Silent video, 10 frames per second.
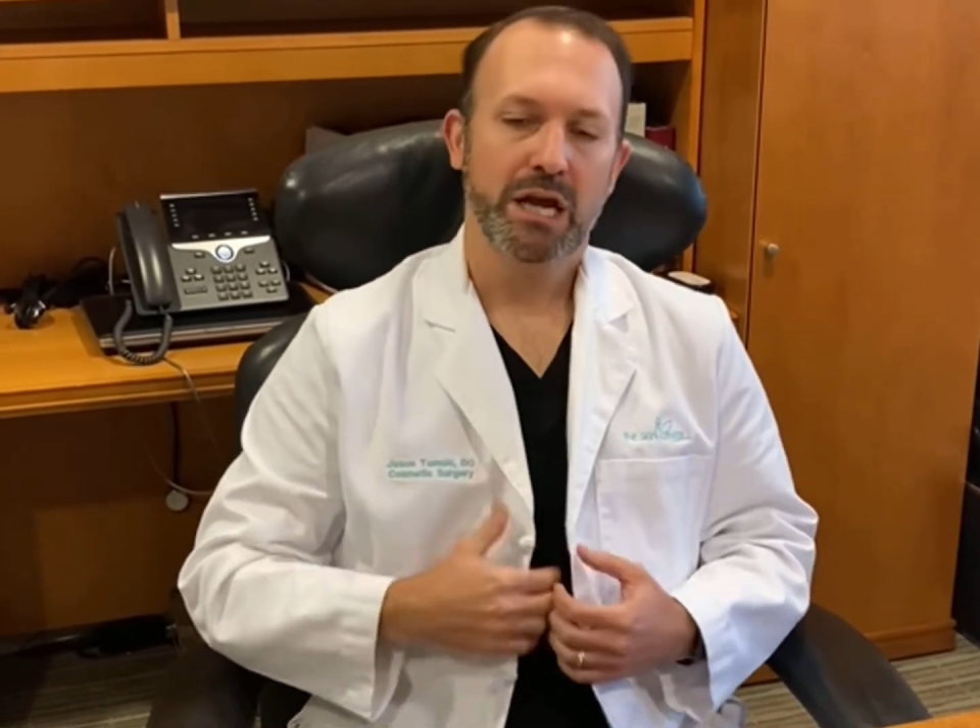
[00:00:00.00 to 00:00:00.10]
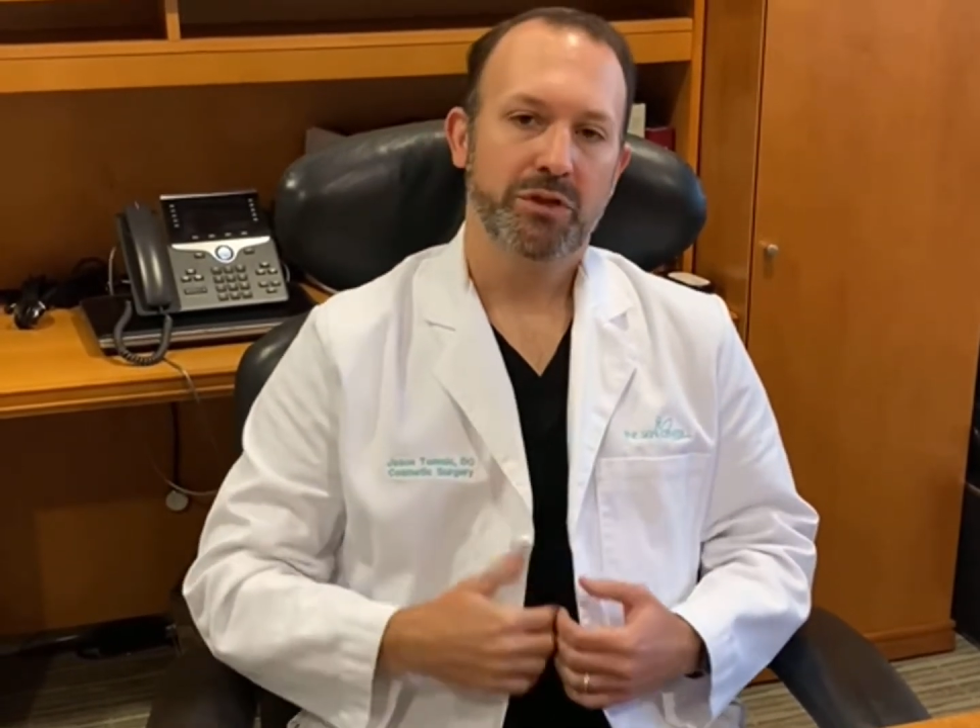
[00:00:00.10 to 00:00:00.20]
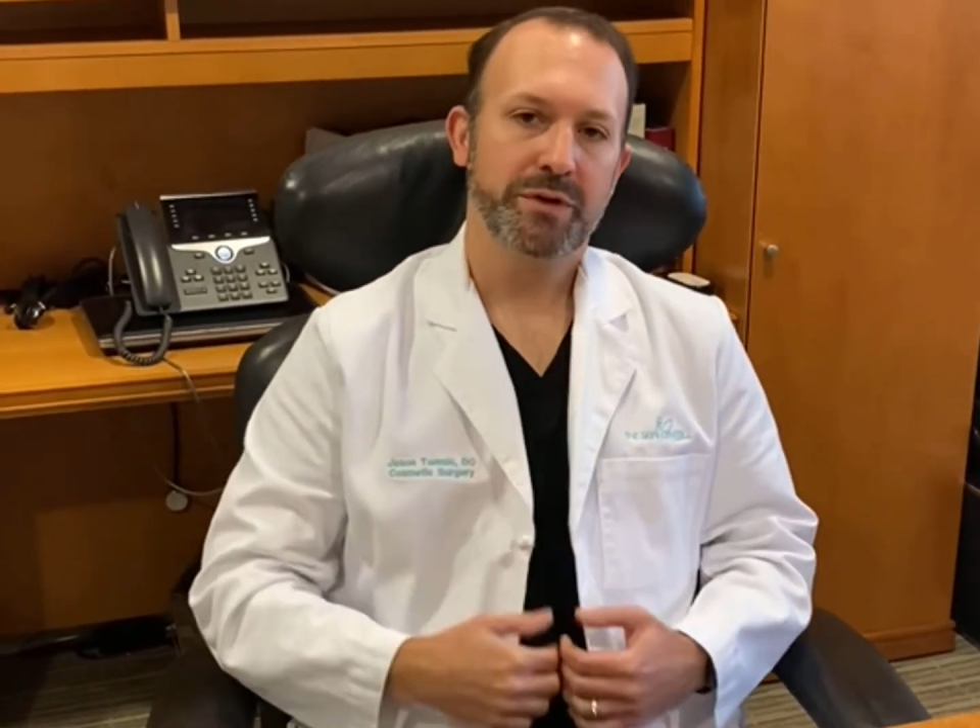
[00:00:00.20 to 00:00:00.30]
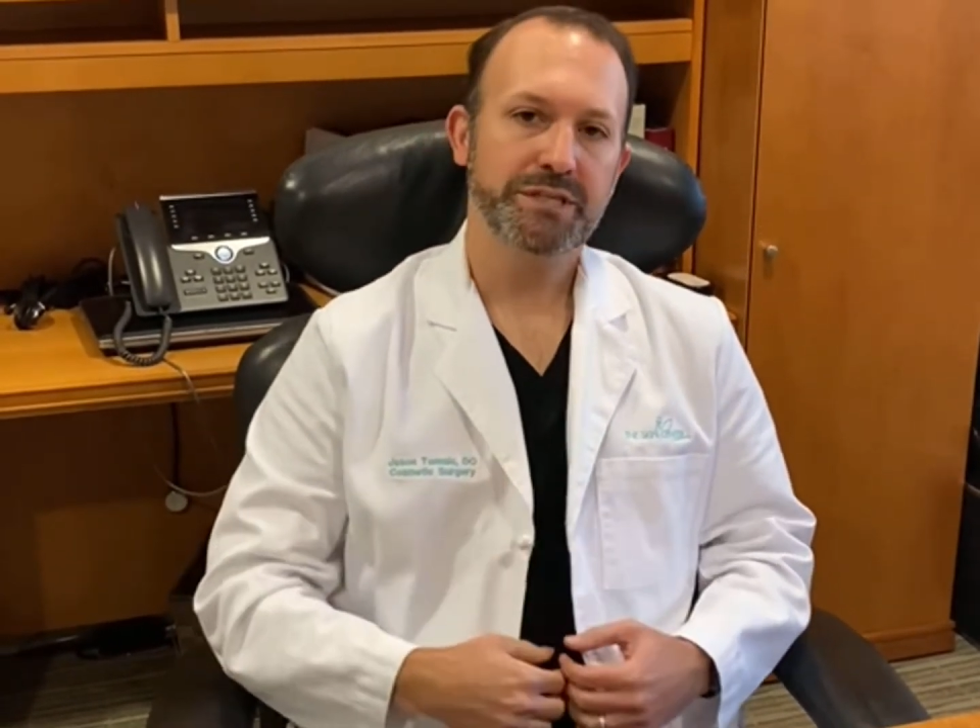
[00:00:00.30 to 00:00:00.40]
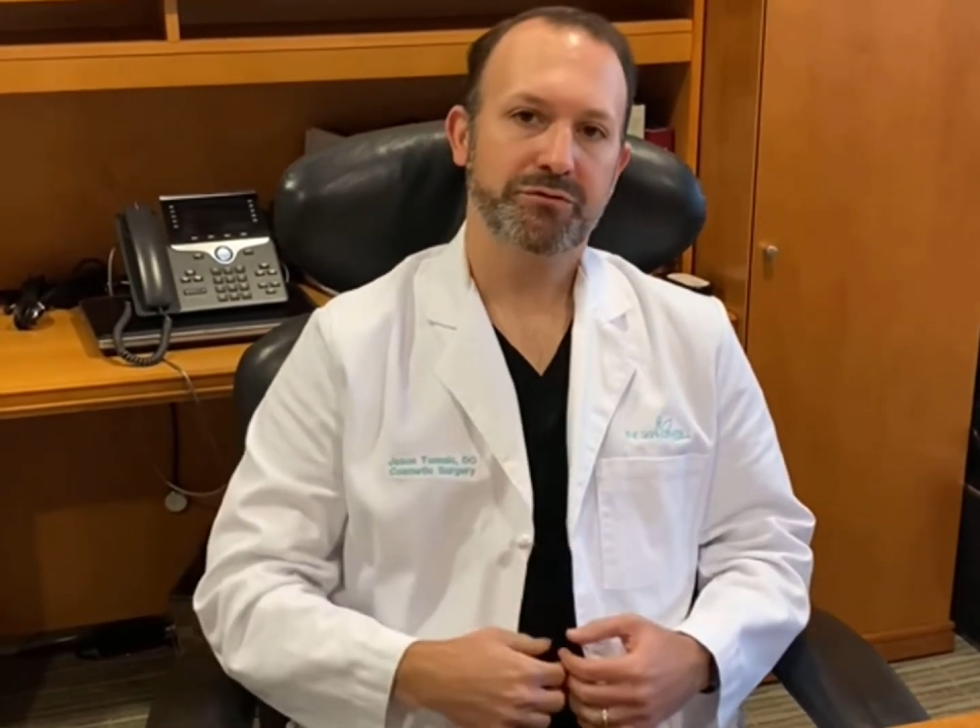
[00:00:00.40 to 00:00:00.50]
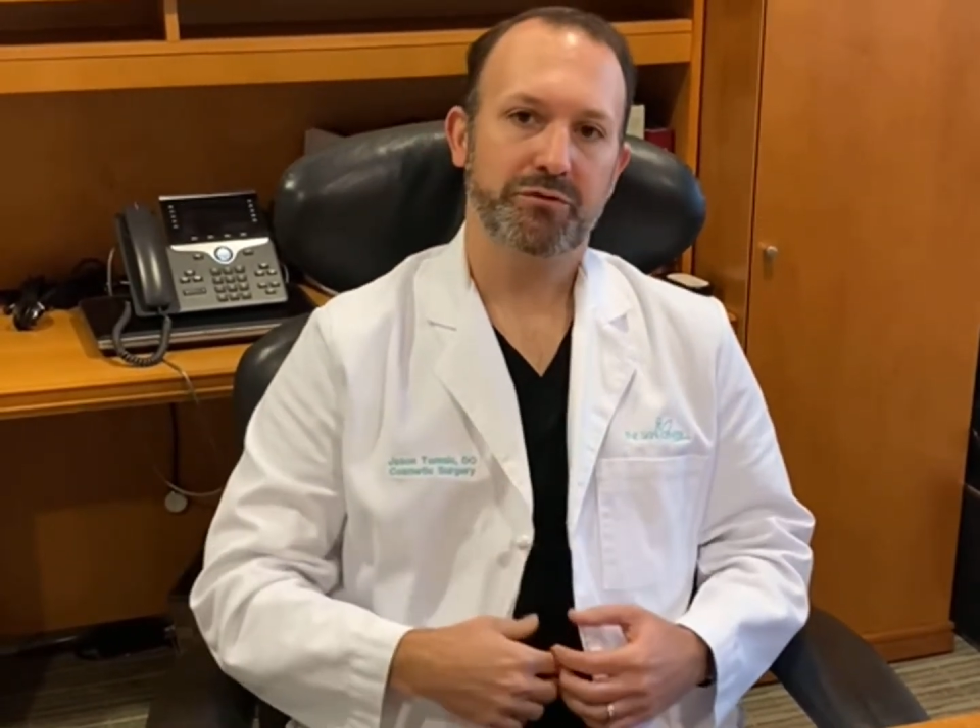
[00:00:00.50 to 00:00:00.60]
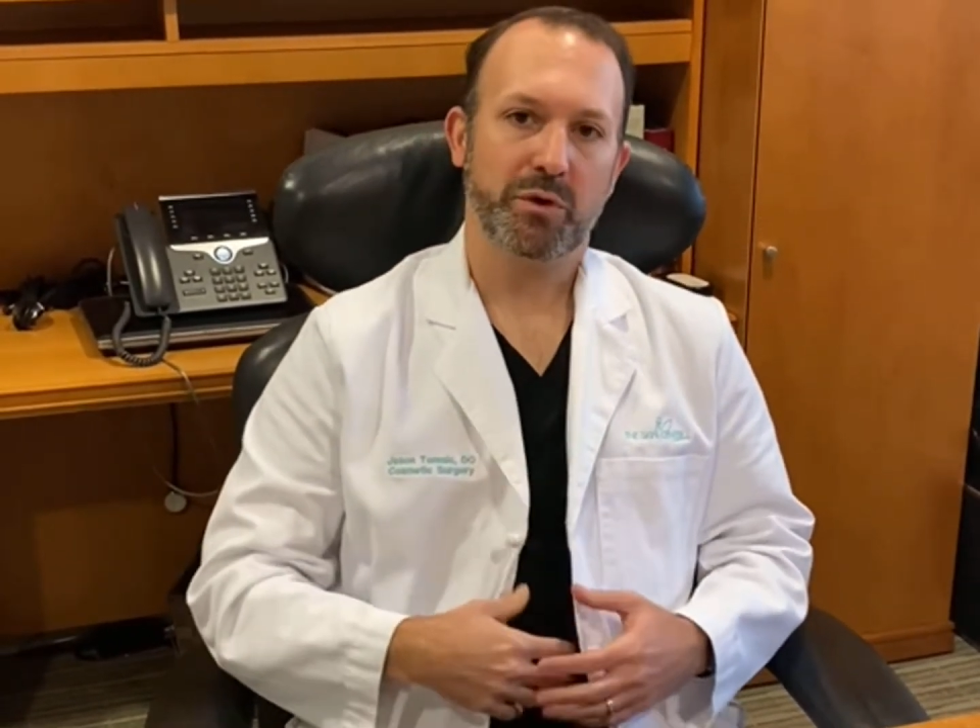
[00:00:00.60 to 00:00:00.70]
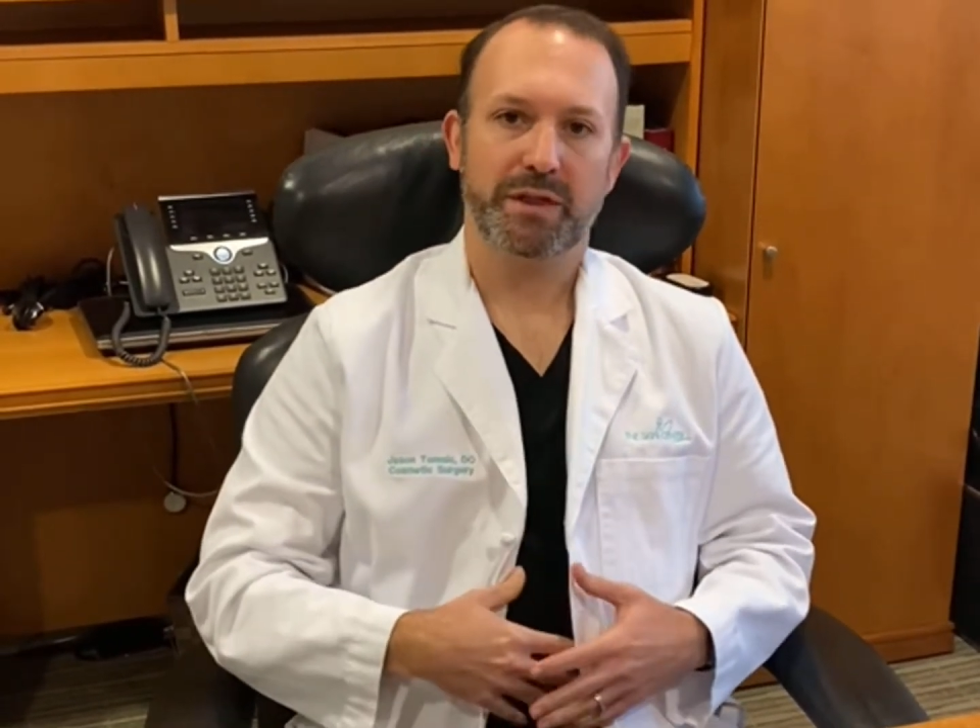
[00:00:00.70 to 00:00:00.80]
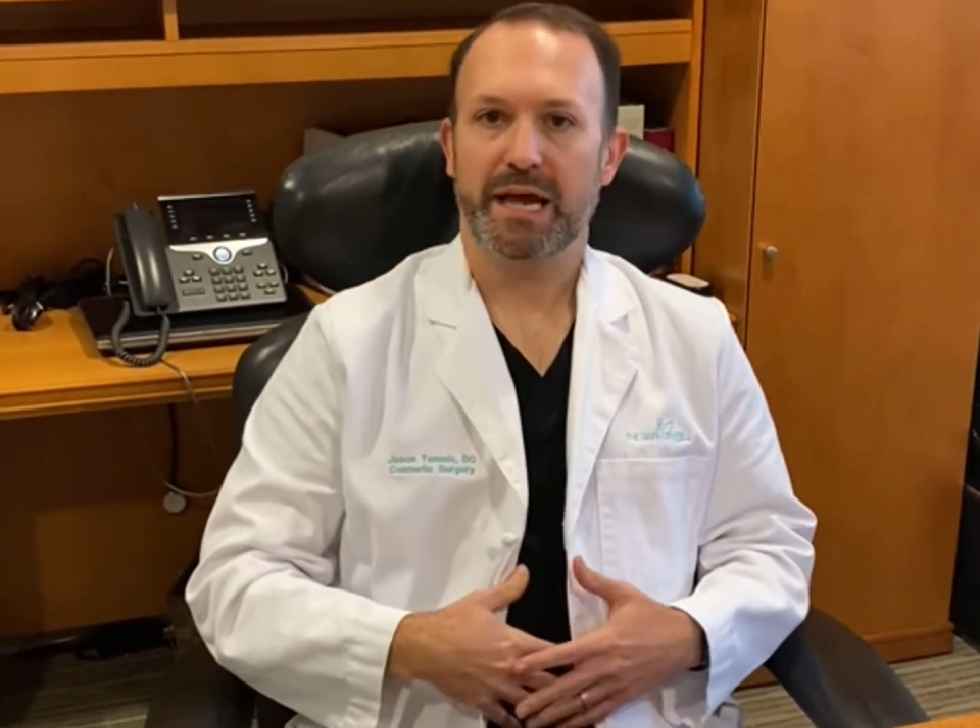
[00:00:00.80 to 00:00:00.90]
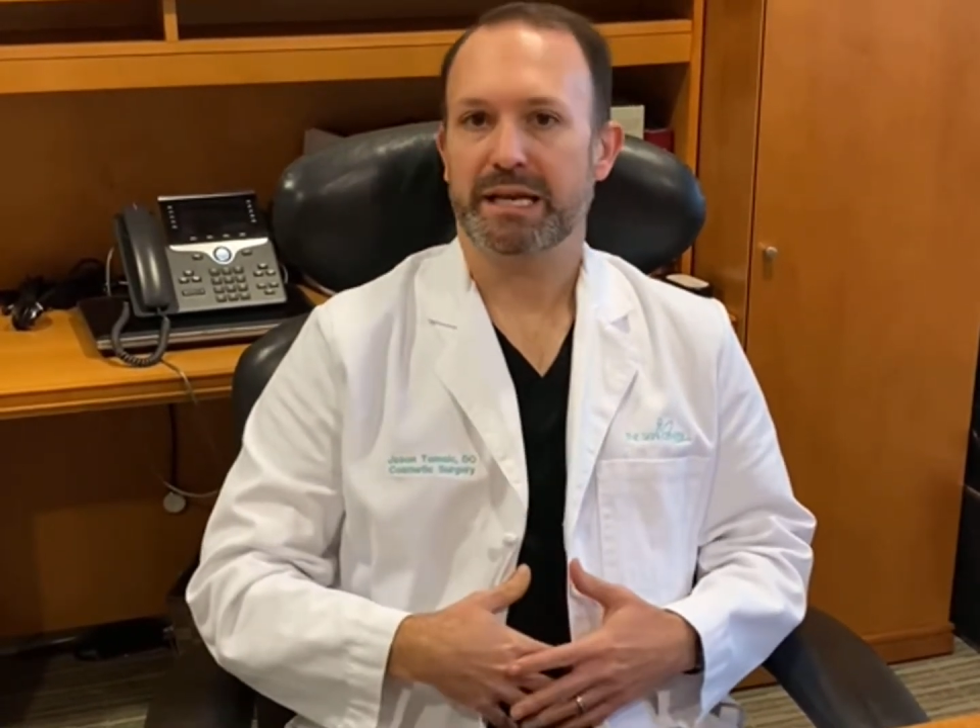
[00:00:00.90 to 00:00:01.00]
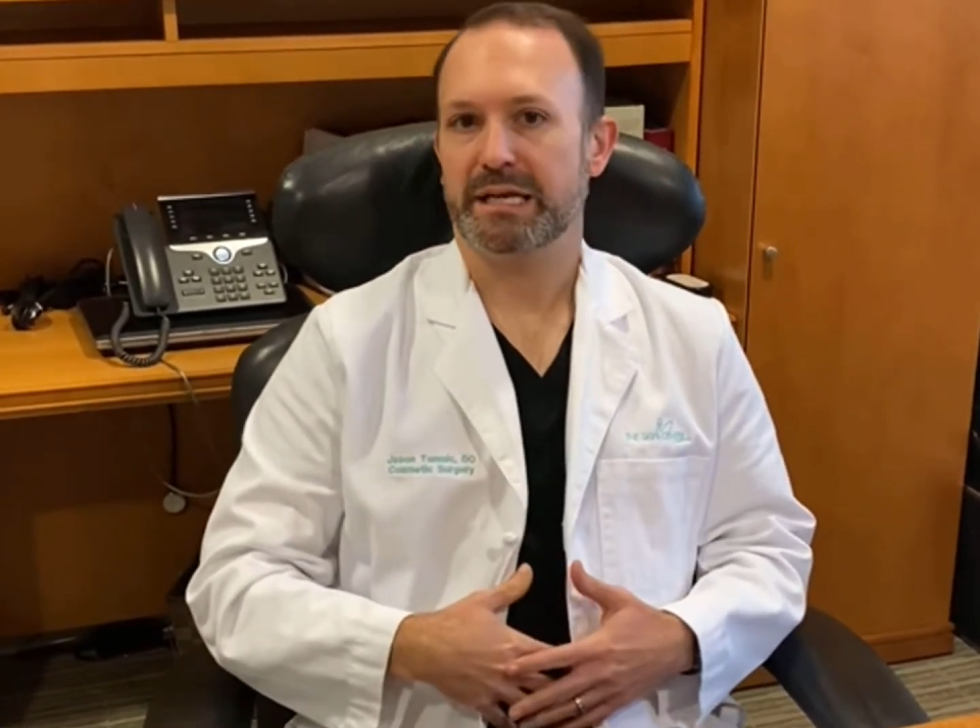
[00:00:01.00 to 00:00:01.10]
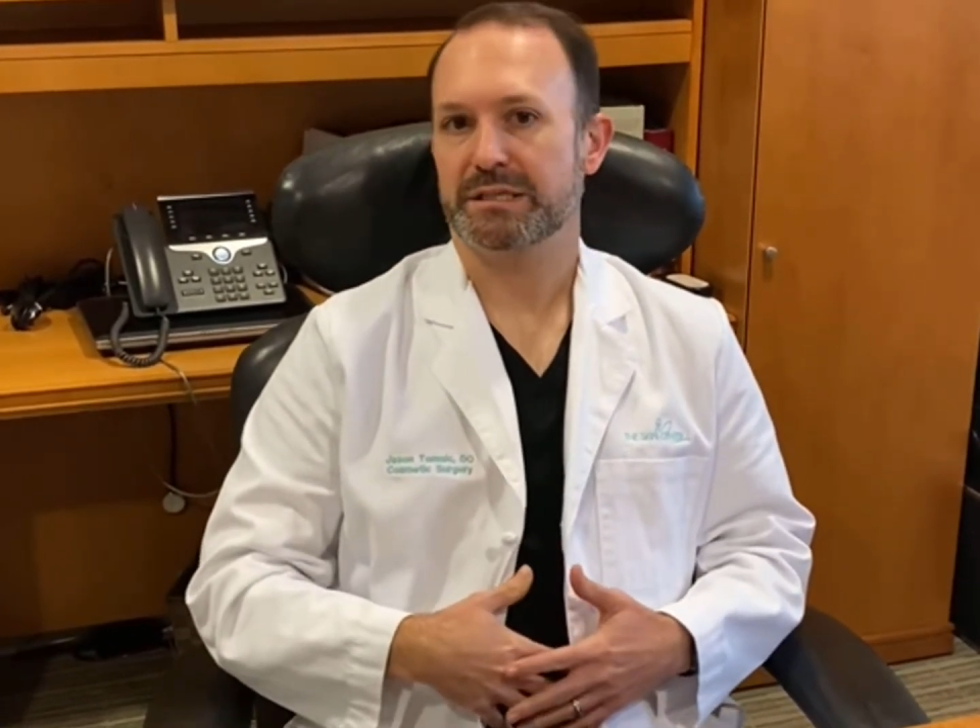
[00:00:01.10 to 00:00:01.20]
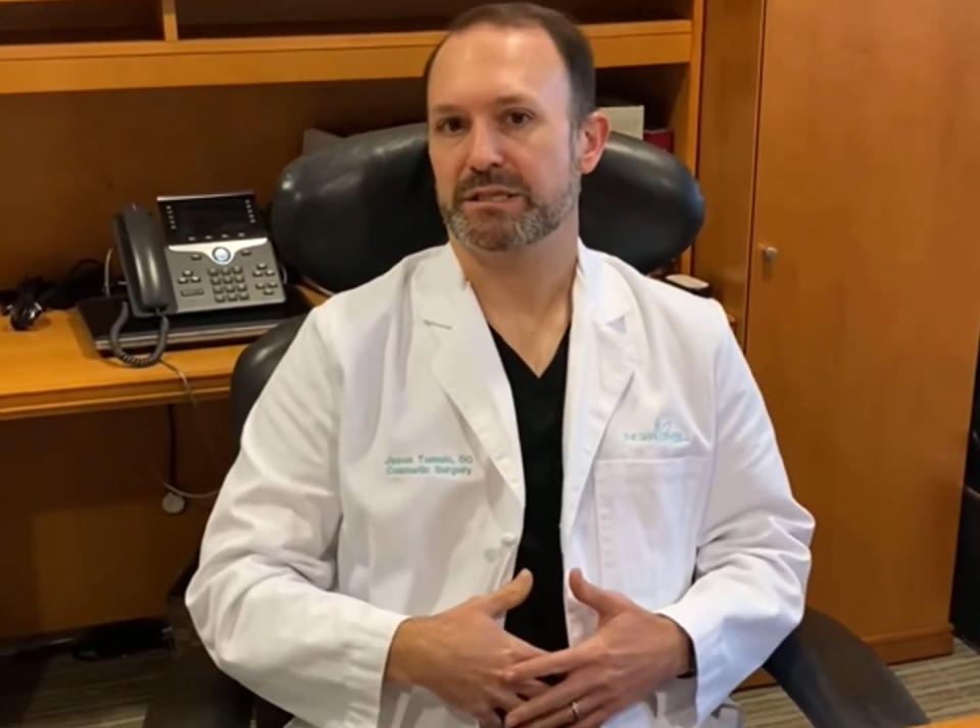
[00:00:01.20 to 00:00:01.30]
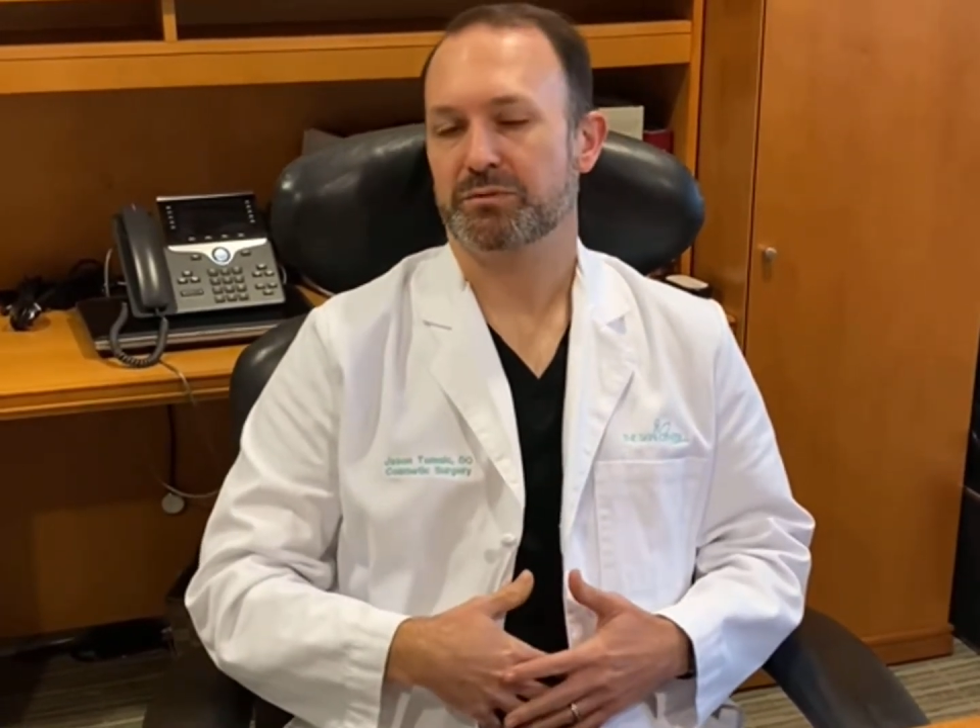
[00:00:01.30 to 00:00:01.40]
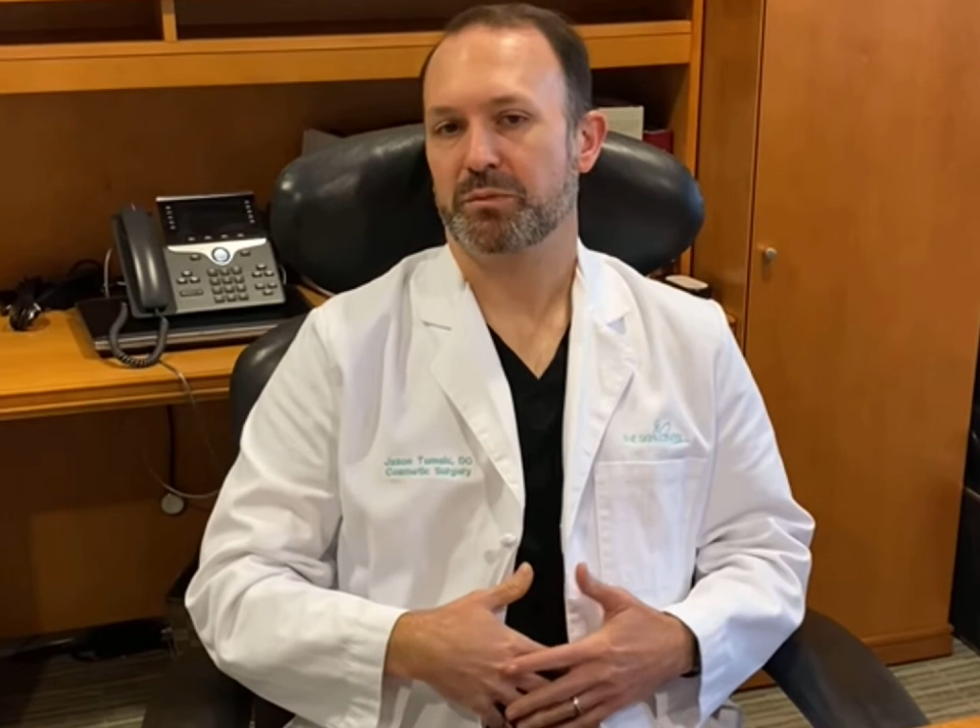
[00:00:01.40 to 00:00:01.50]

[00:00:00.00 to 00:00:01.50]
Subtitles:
The reason for that is